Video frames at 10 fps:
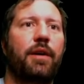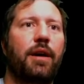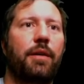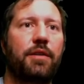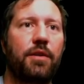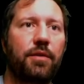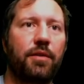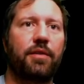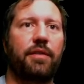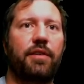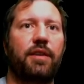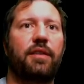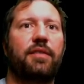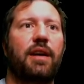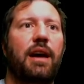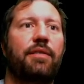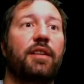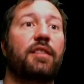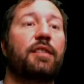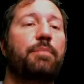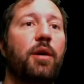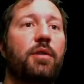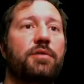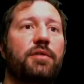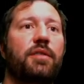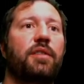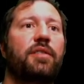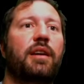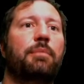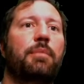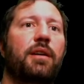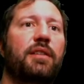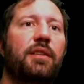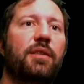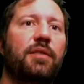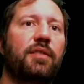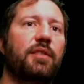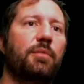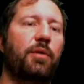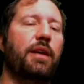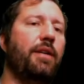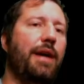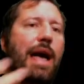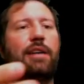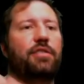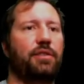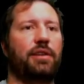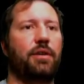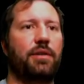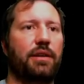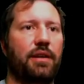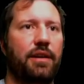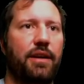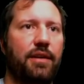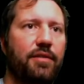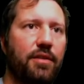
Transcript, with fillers: uh, the users of it, to have the exposure to the sandbox ecosystem without actually owning the land.